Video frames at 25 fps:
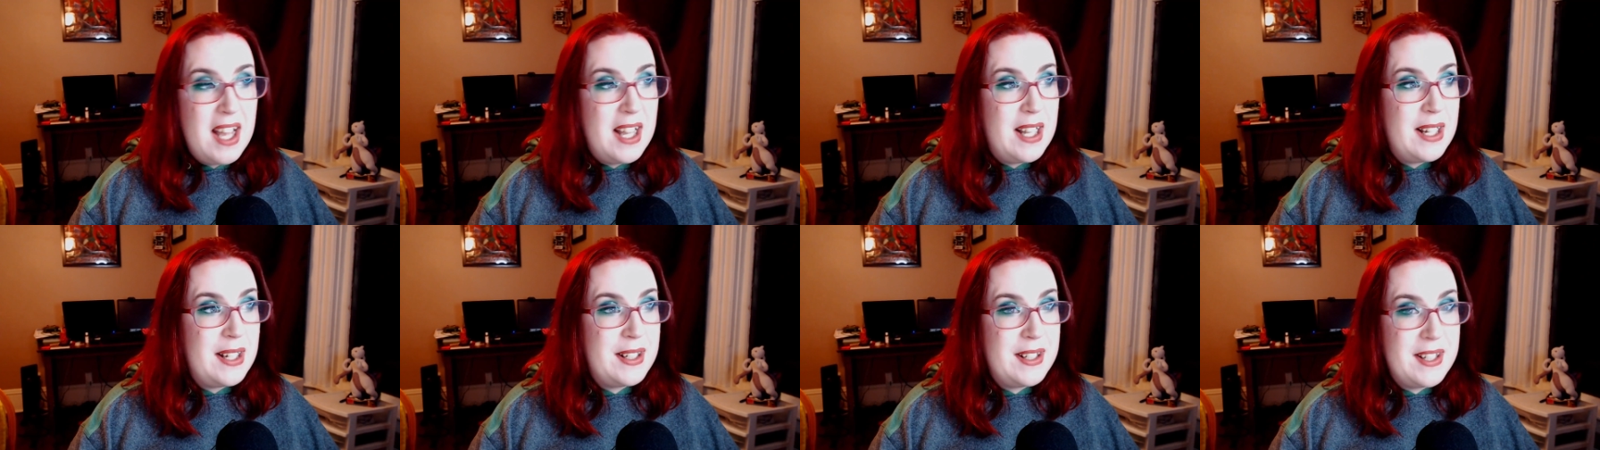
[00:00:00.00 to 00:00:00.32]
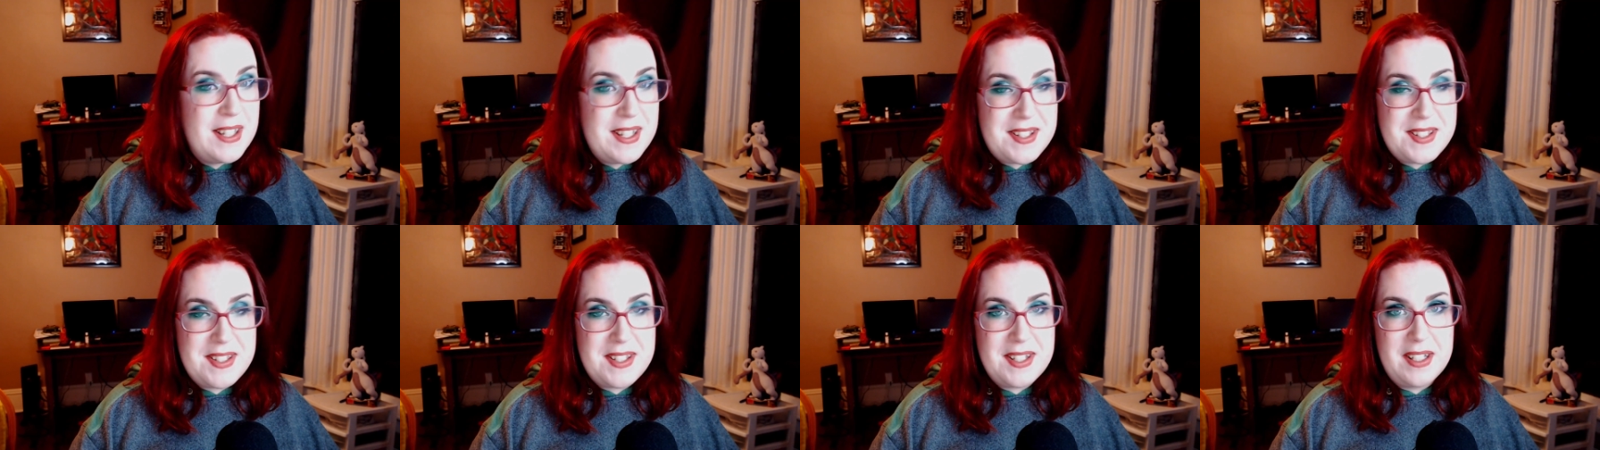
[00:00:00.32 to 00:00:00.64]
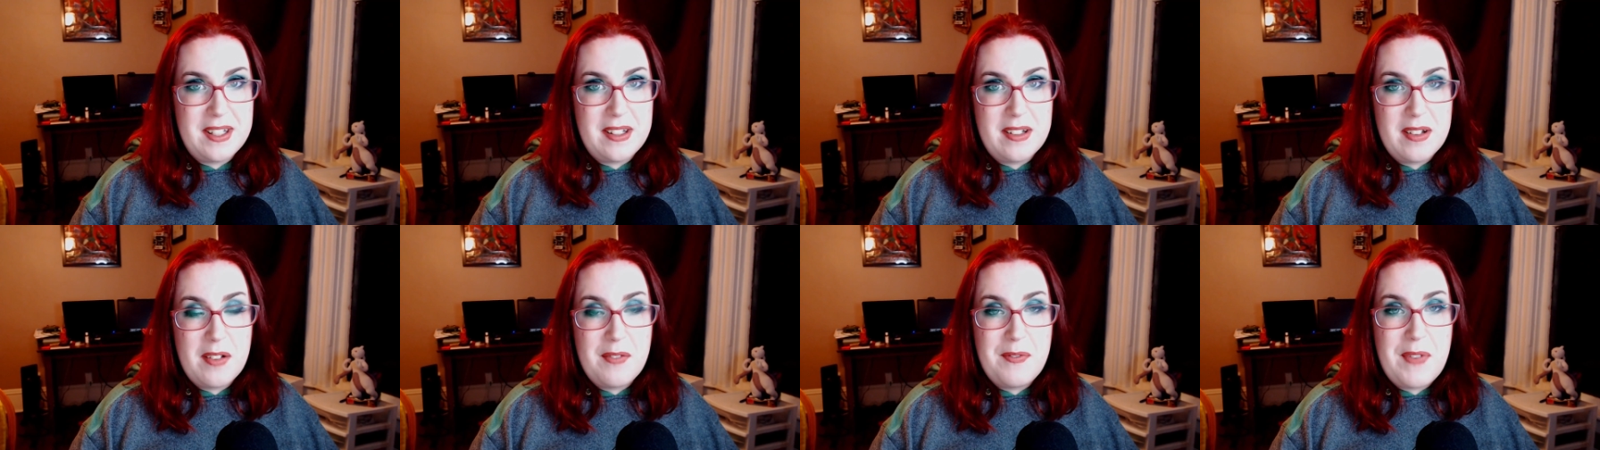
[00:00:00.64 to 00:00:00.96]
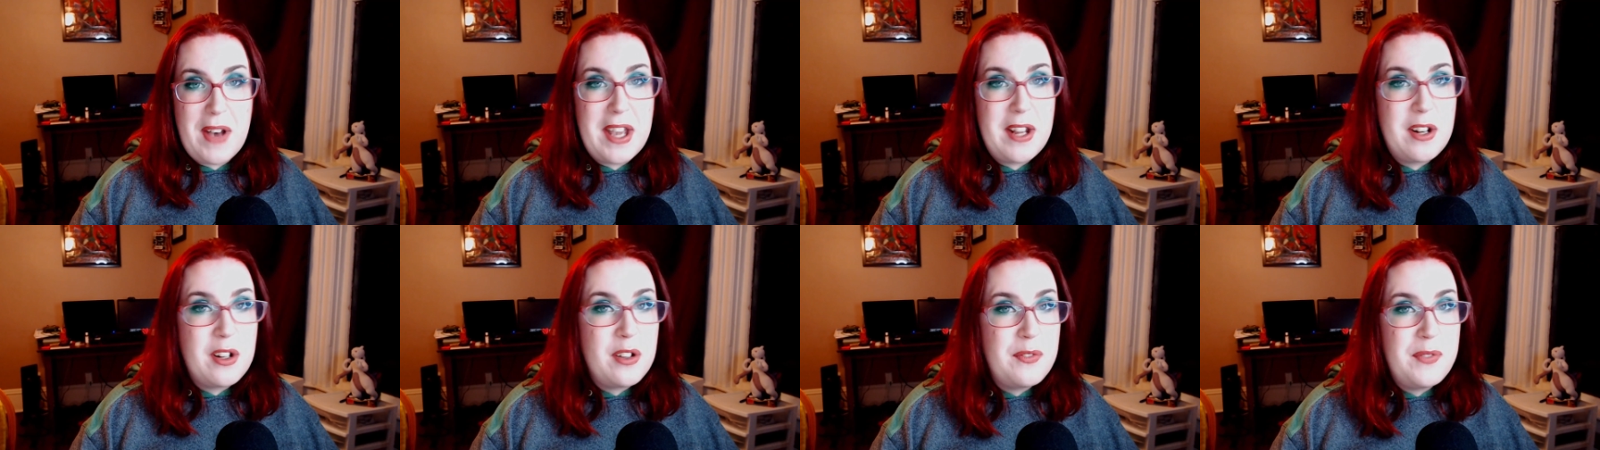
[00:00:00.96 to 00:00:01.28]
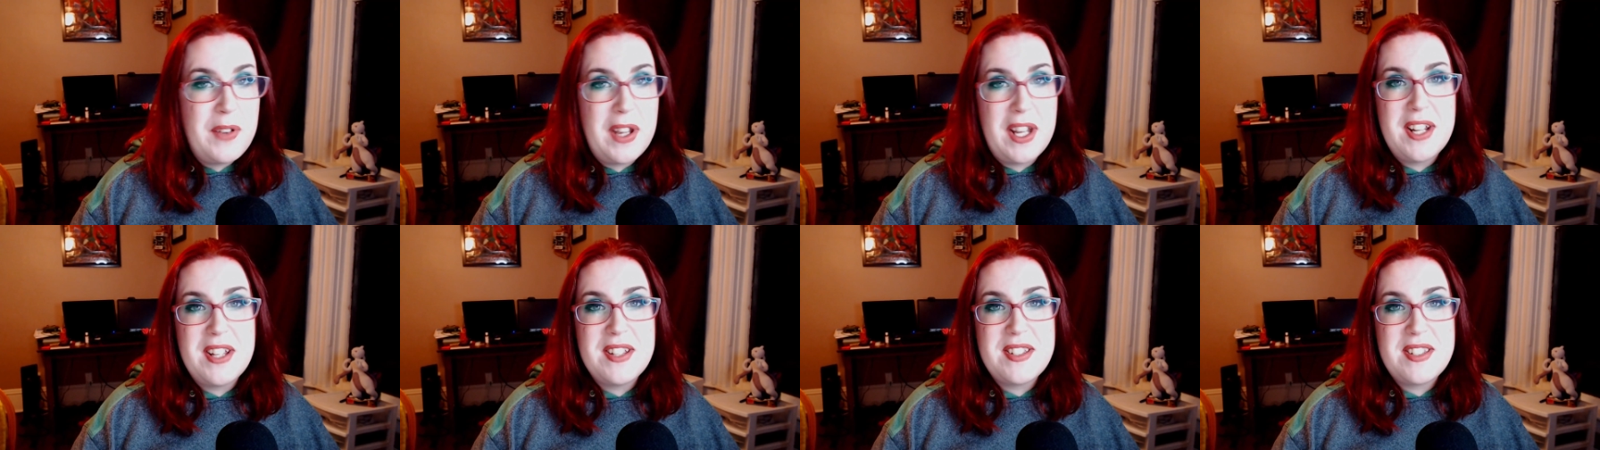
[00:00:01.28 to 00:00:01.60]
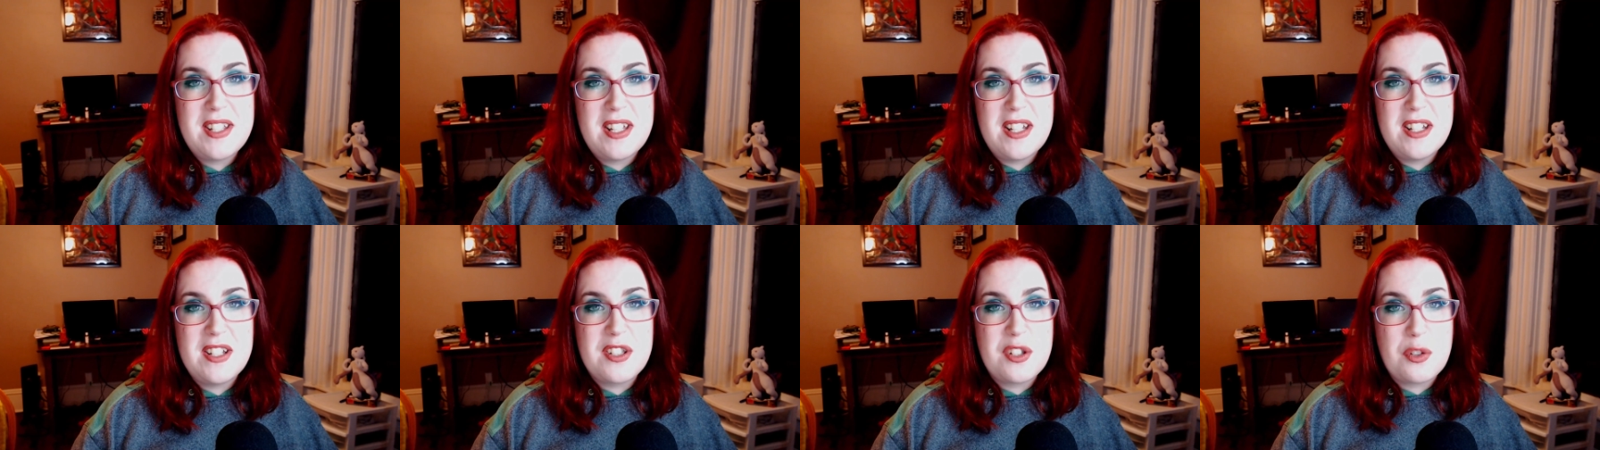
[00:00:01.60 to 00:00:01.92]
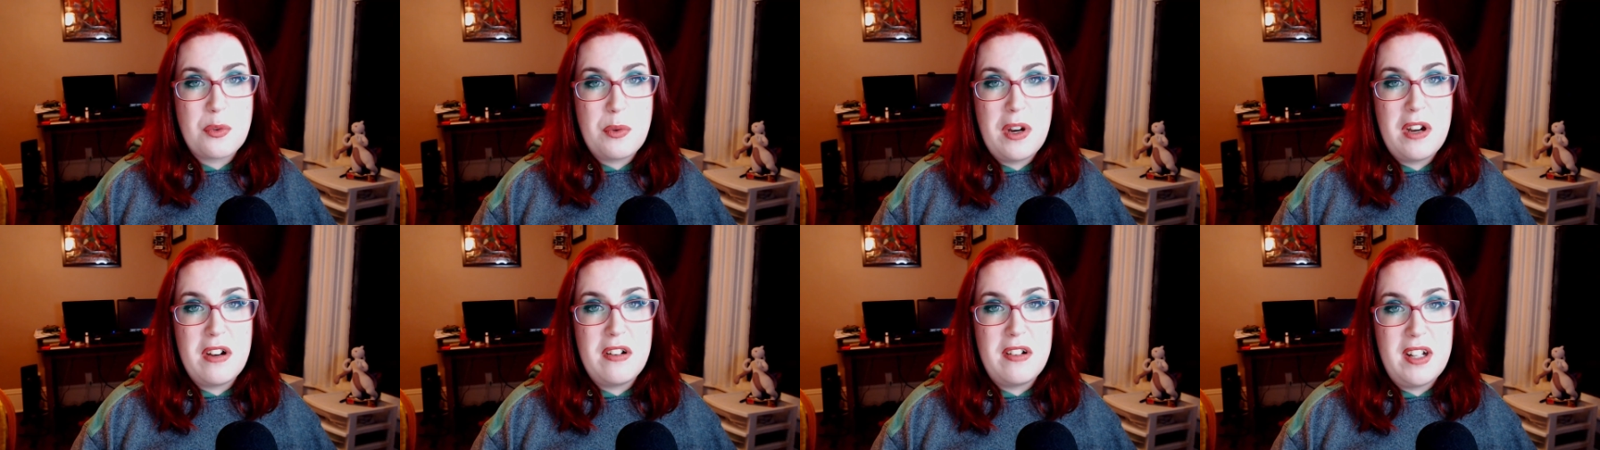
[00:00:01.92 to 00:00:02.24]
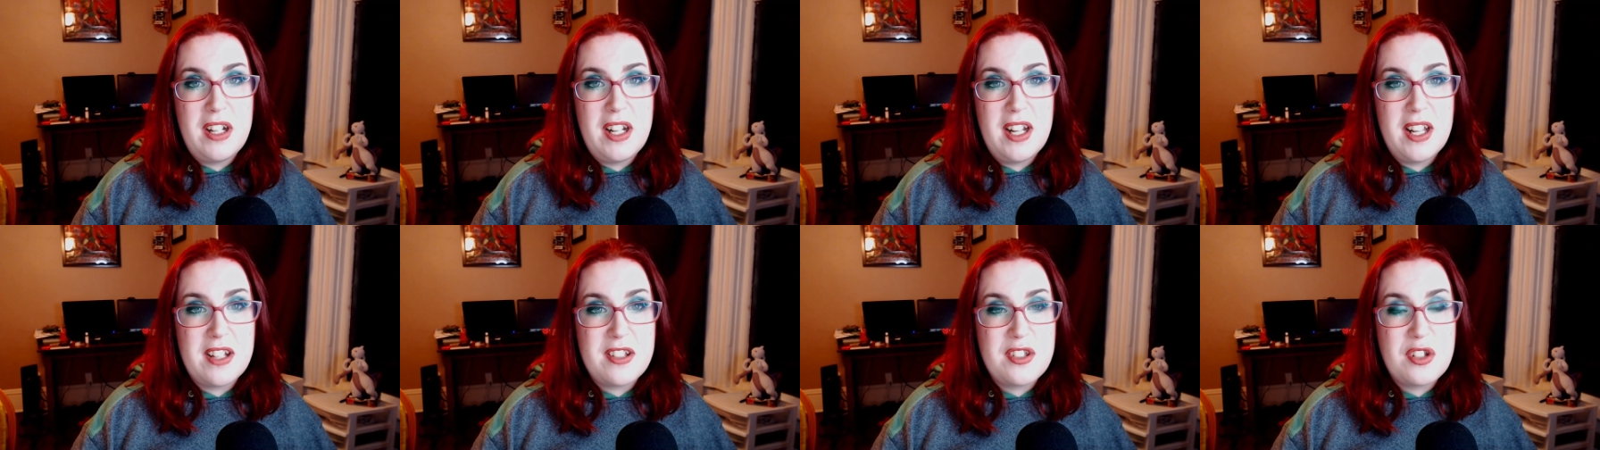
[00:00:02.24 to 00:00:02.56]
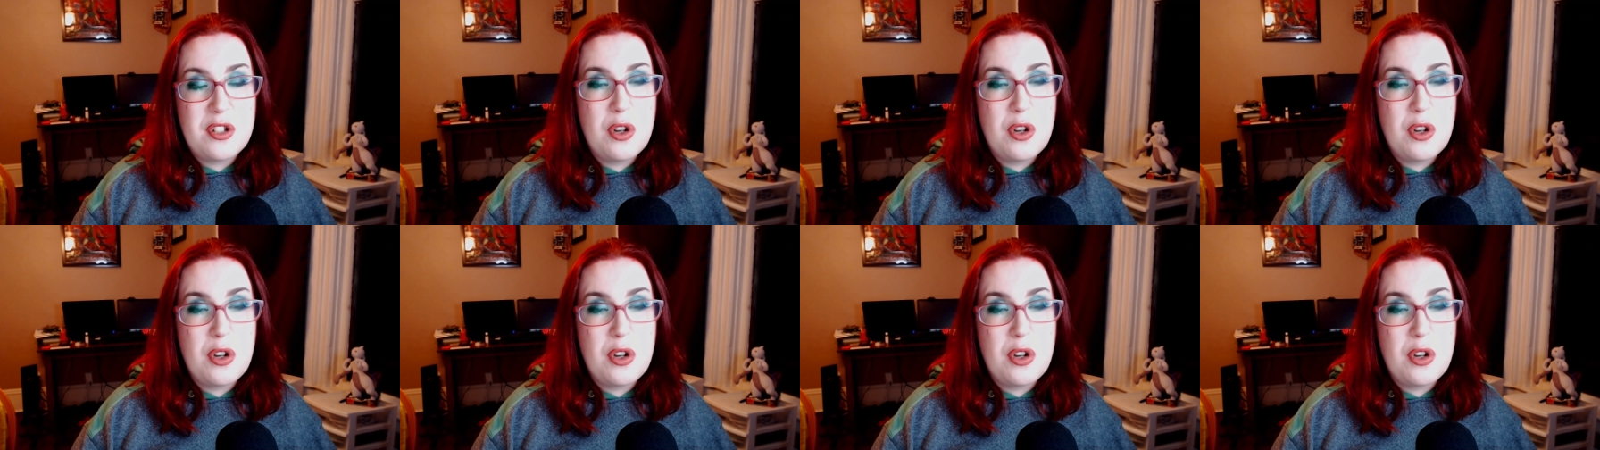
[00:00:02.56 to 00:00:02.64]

Listen, Final Fantasy and Square Enix